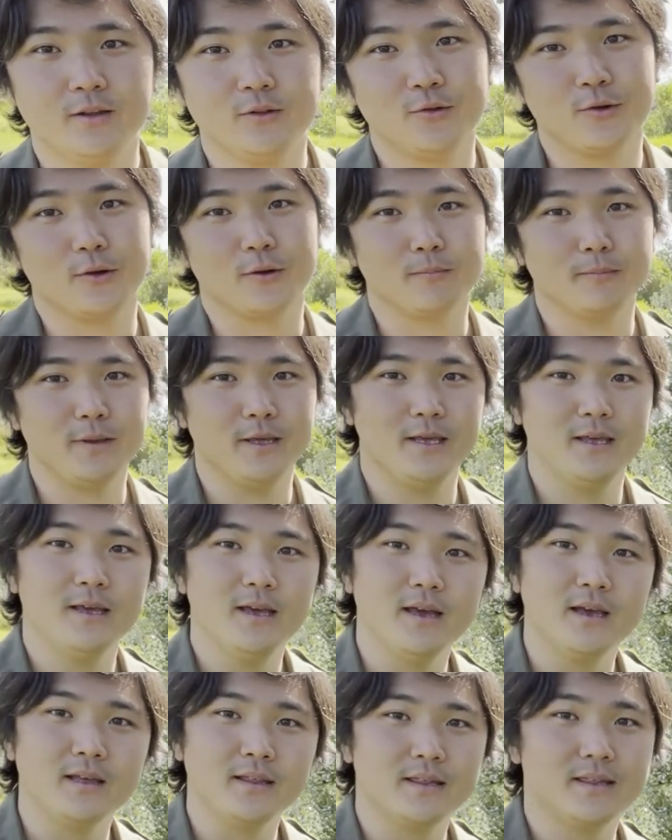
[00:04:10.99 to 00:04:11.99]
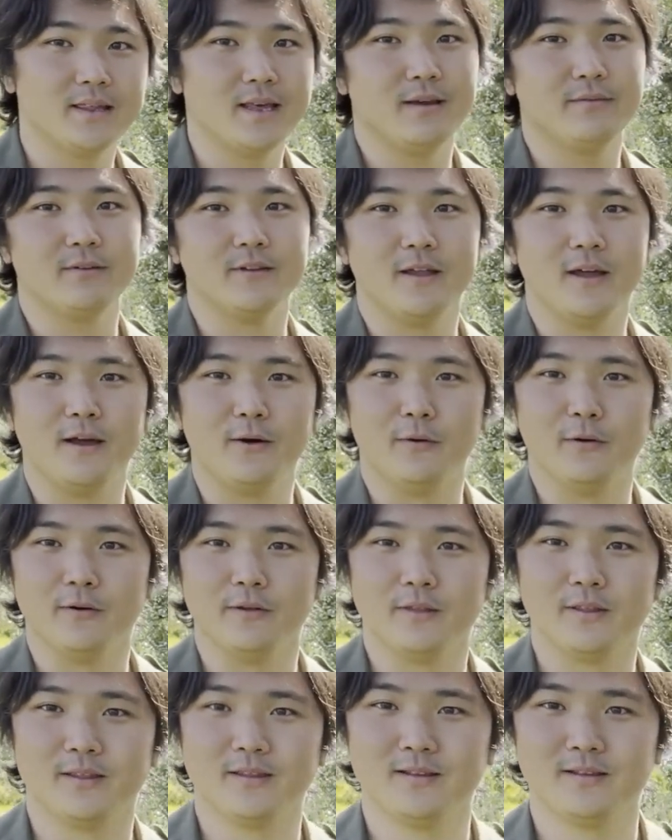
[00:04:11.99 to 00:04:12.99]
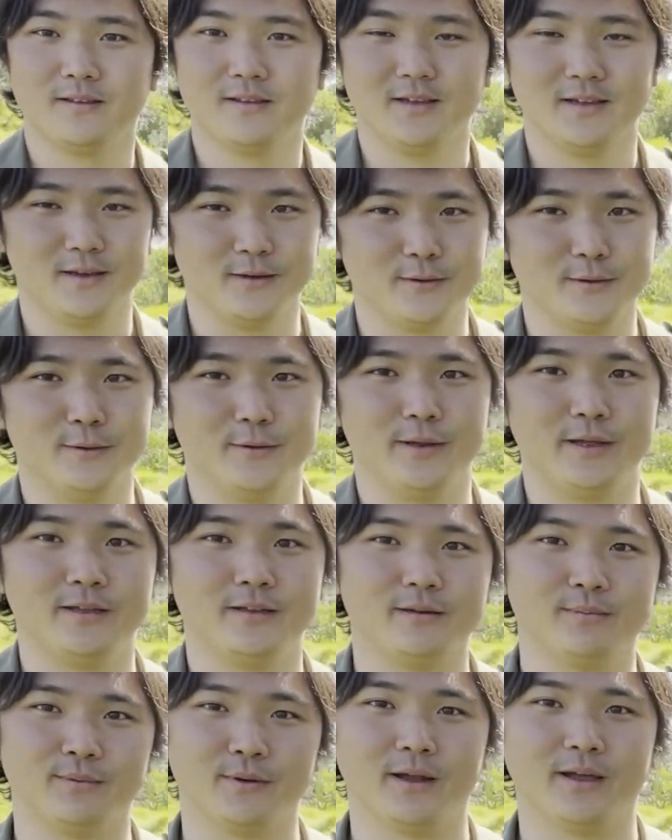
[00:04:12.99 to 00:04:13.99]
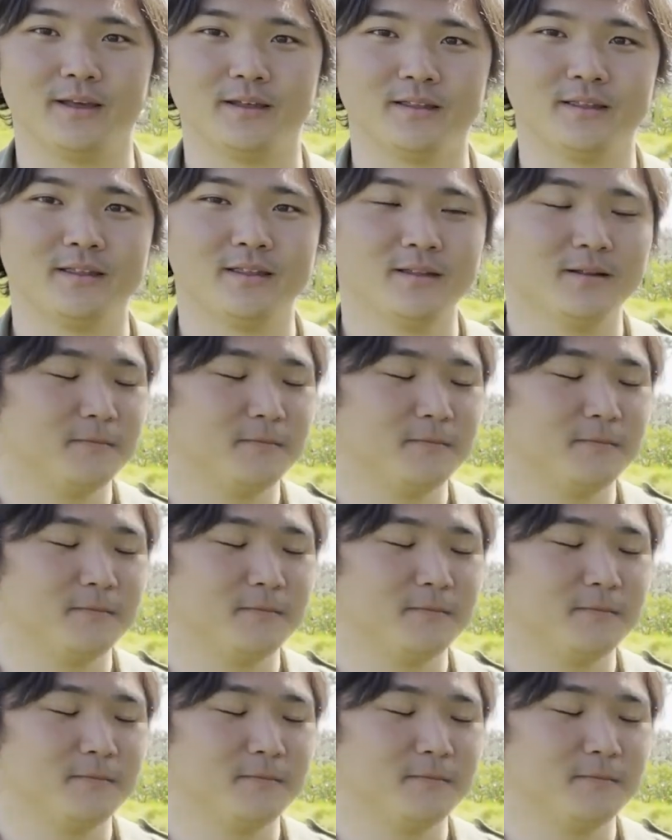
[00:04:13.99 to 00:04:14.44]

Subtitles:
took me 7 hours, including the breaks.